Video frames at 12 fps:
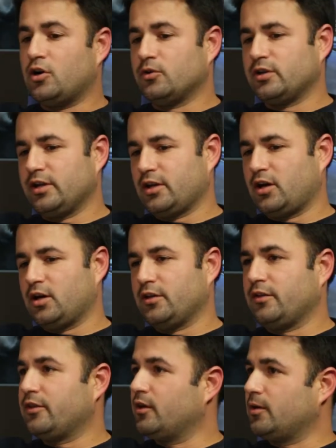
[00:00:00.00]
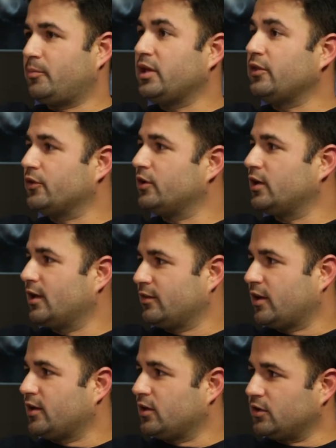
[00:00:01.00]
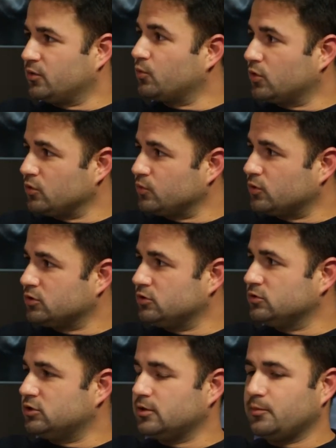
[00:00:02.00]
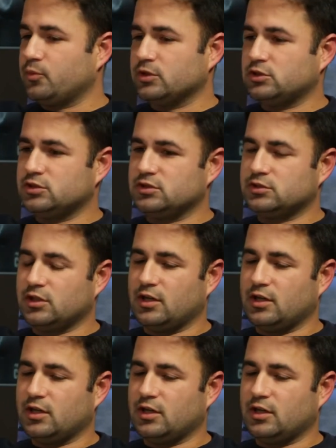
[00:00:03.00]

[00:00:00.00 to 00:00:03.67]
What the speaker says: honed in on the P-38 Lightning, a World War II ship, which is